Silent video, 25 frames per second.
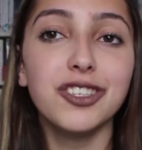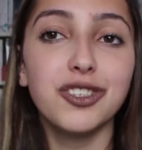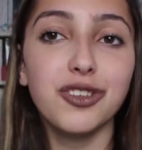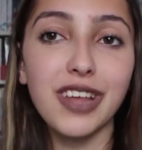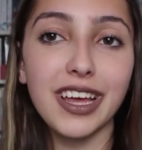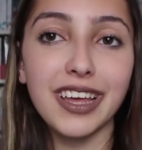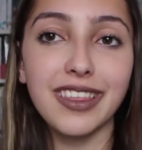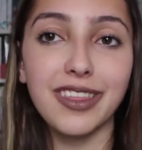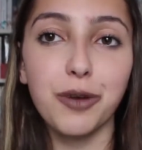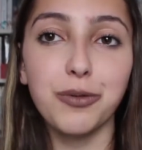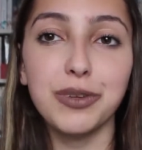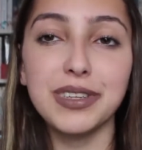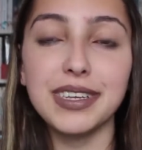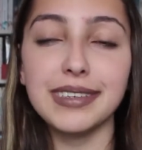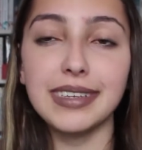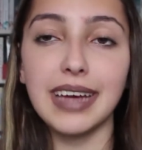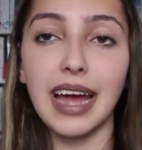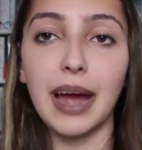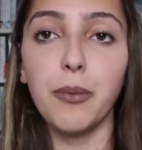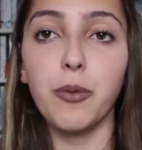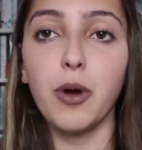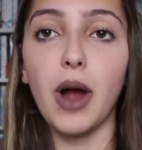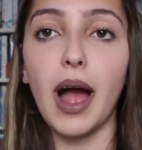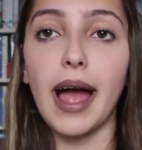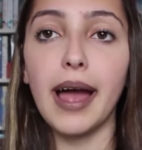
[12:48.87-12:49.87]
so like there was a
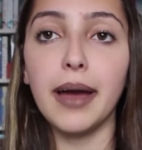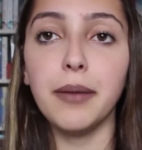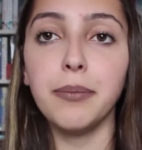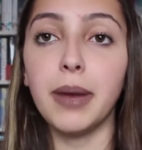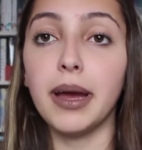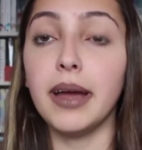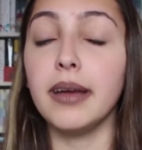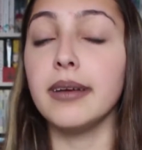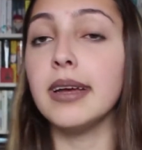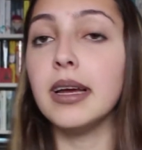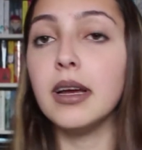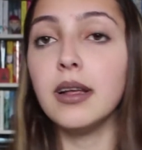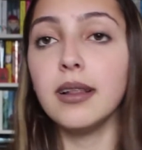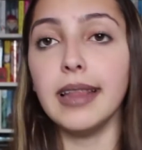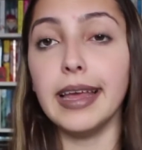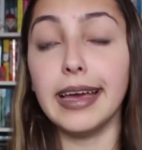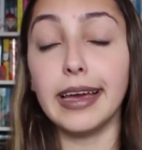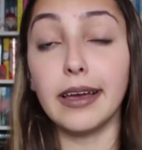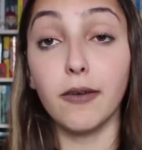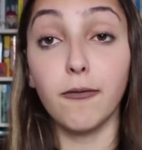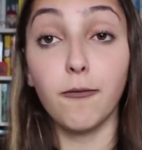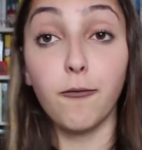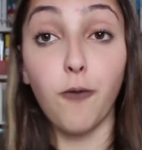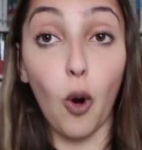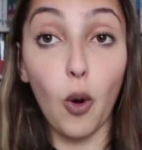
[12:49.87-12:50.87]
time where i had my
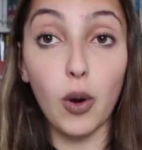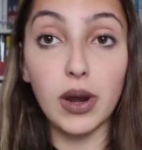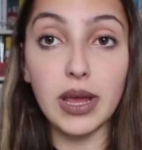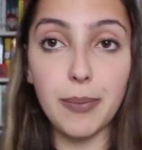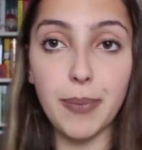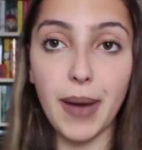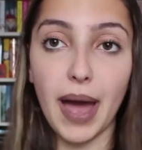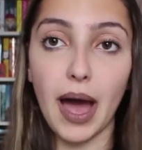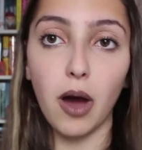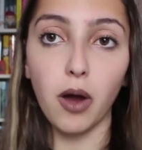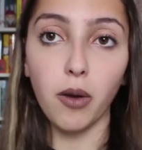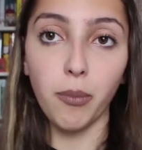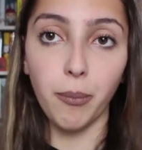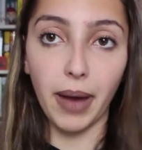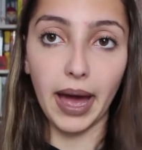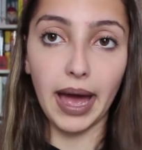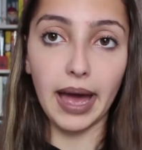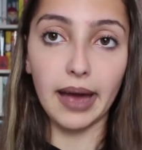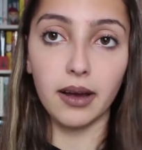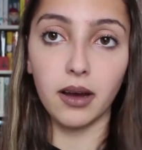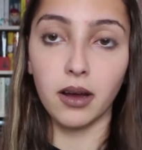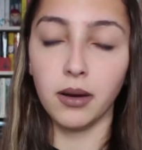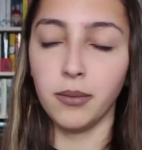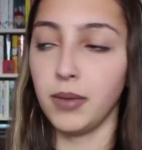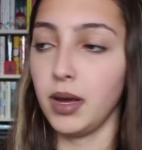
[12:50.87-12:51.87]
like 40 pound
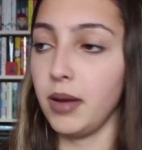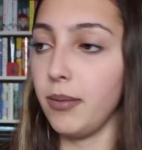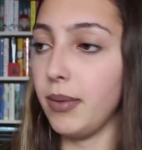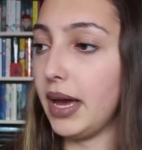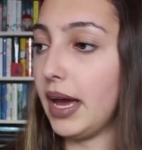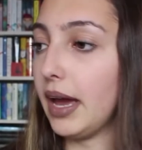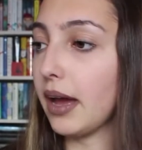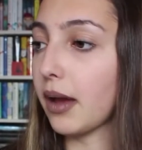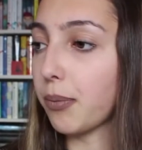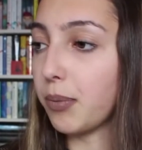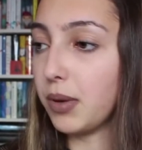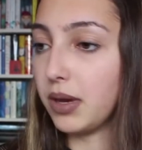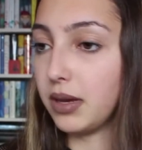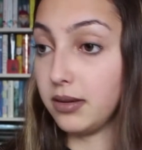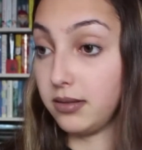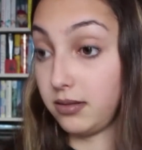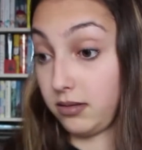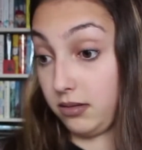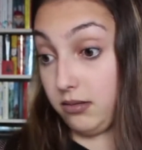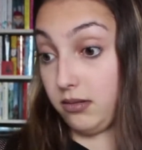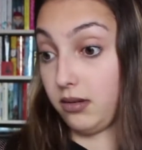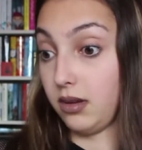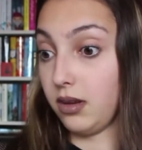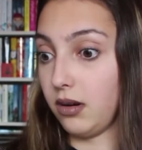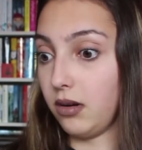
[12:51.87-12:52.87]
bag on my back
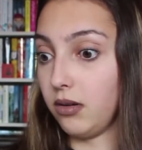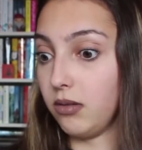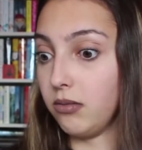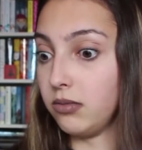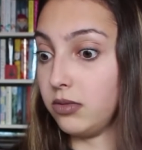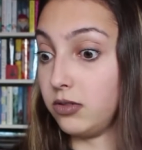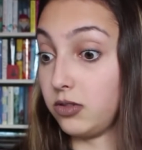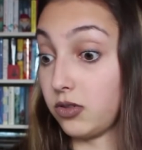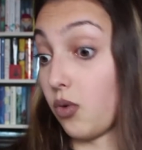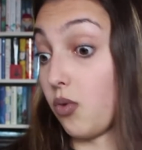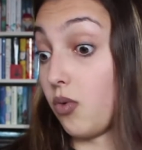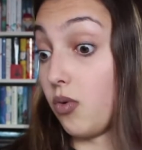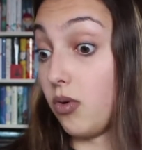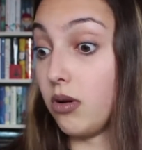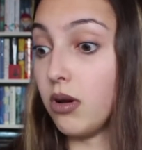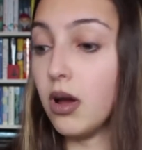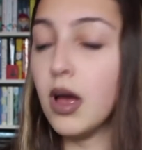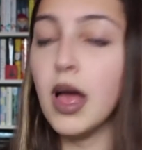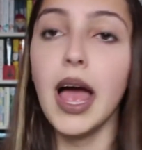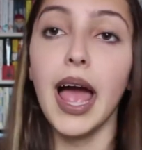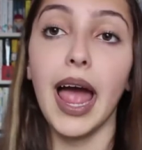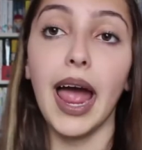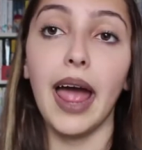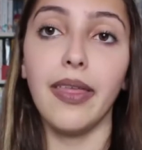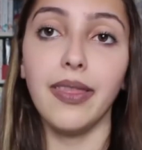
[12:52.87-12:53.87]
because you know school
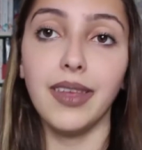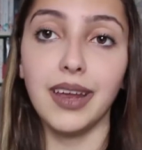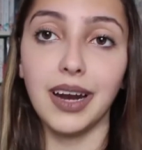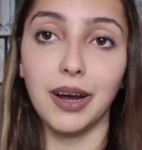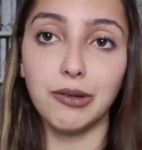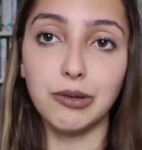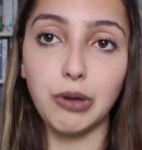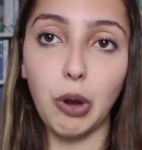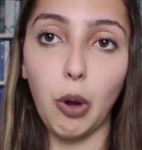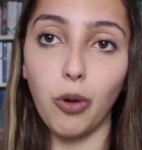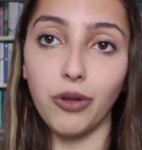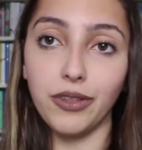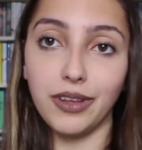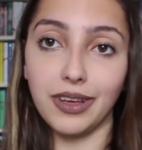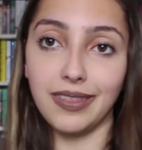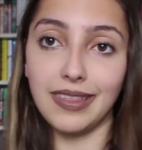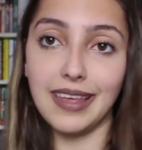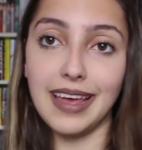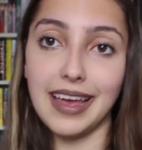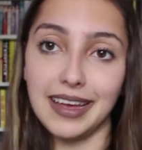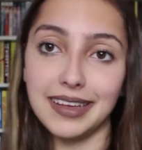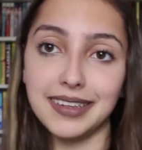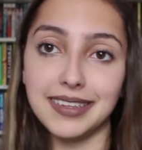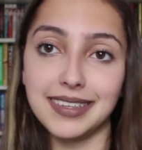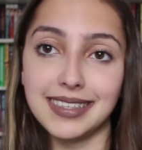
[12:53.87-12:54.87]
and then i was holding
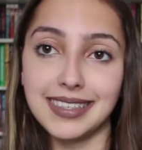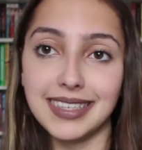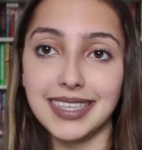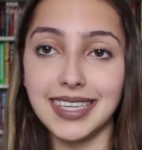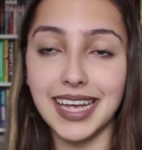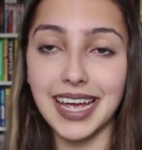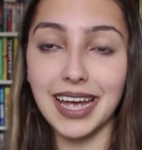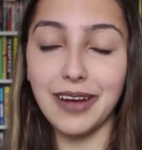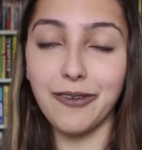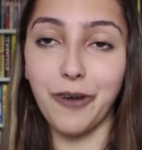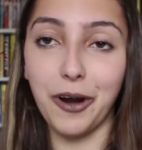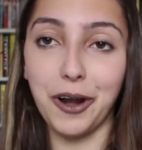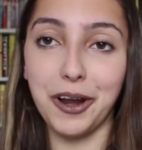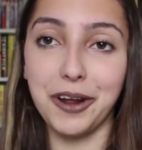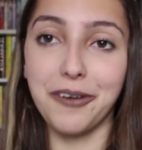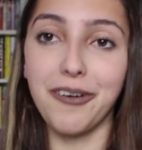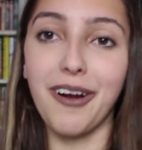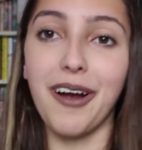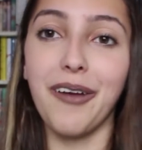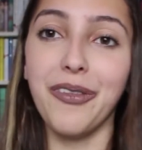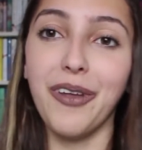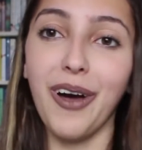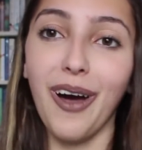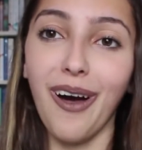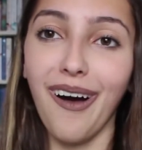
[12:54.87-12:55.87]
this running
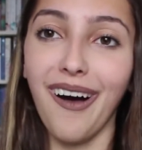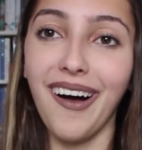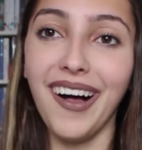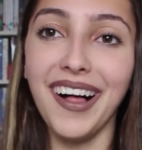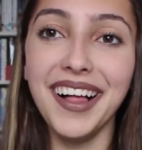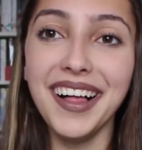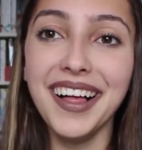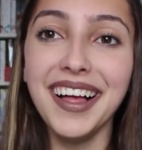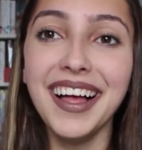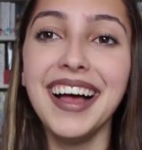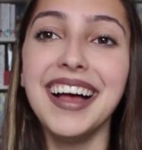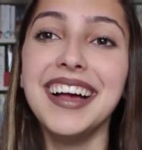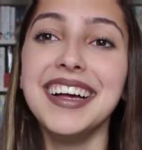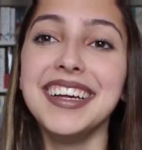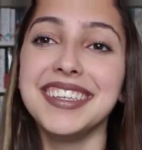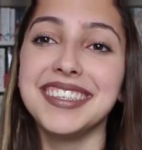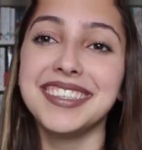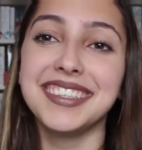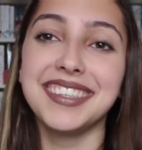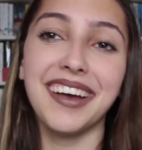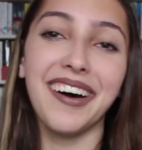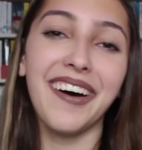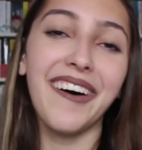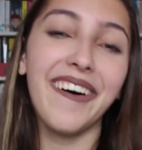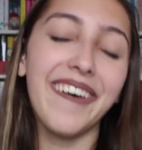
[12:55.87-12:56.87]
around the hall
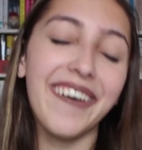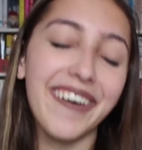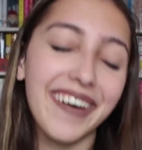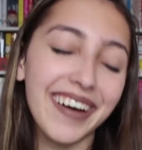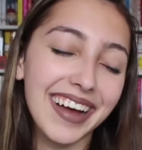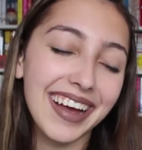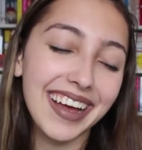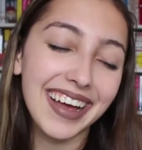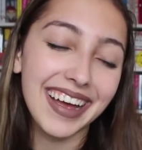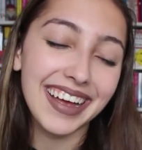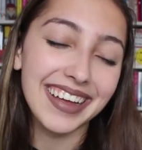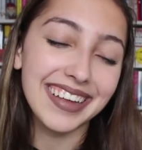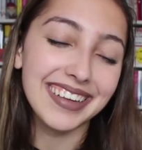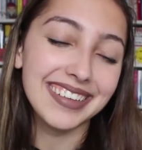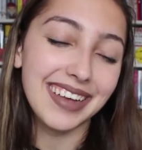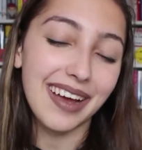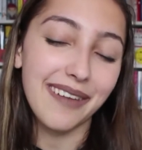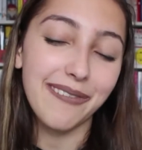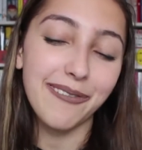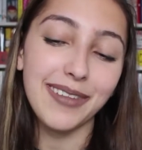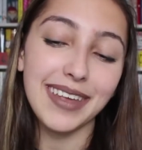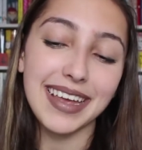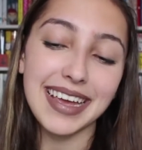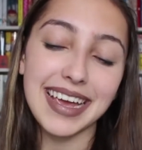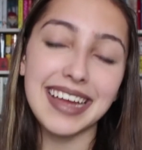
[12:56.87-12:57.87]
so
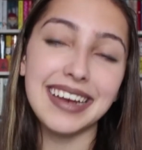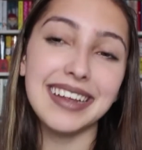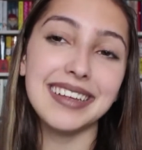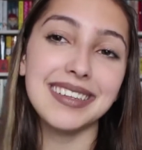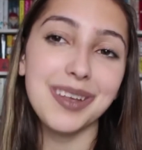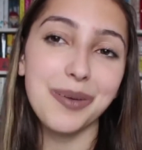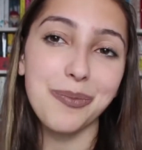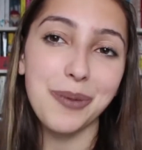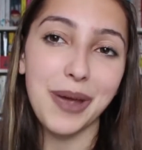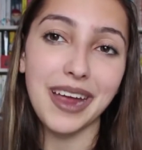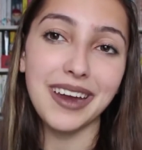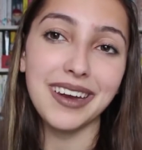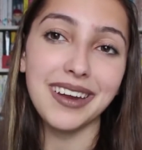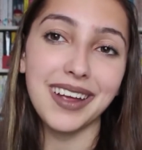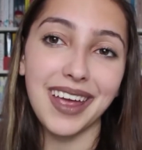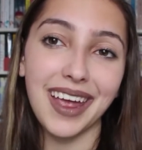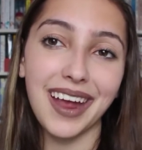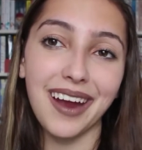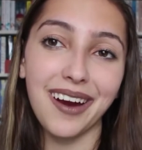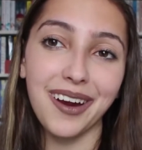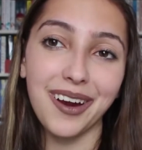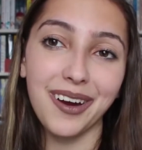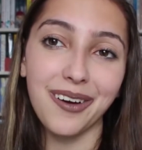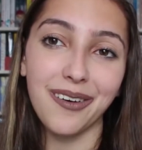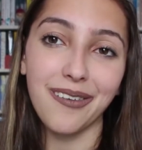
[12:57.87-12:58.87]
definitely it is a pain to
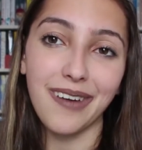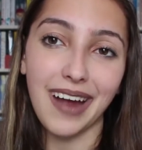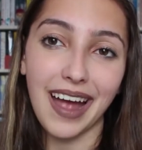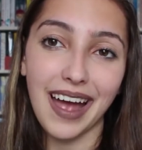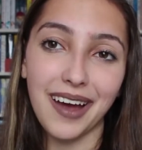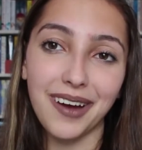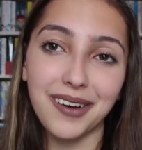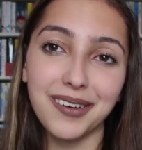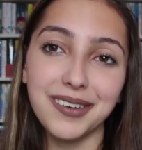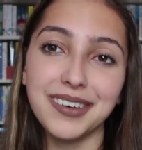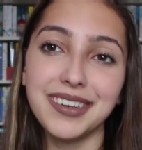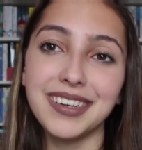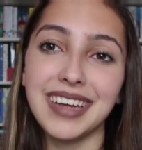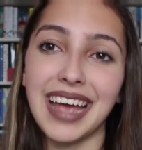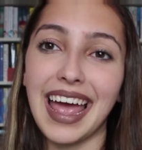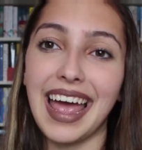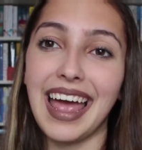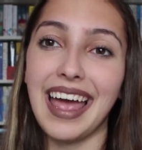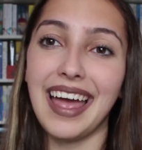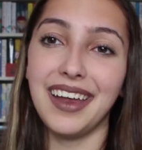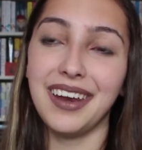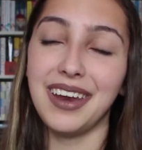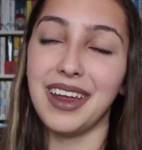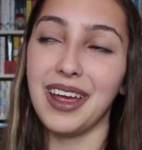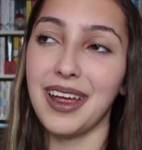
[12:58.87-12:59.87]
carry around
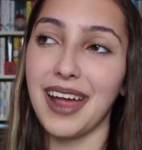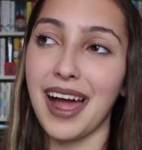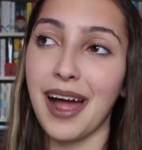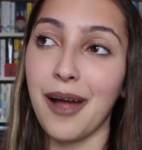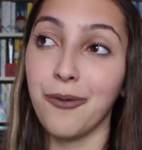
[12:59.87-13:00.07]
and it,